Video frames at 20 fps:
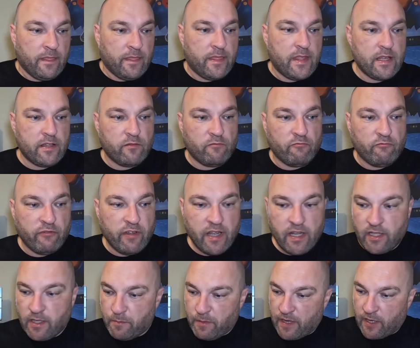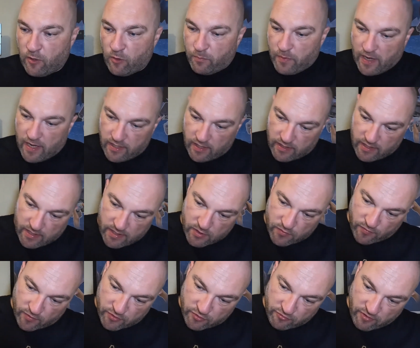Didn't really pick up any of these
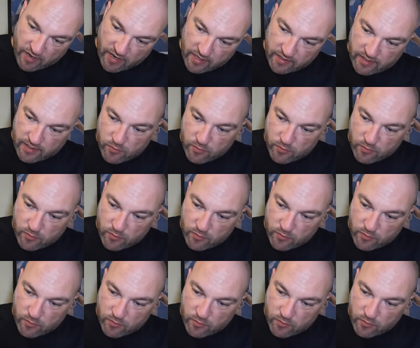for trade.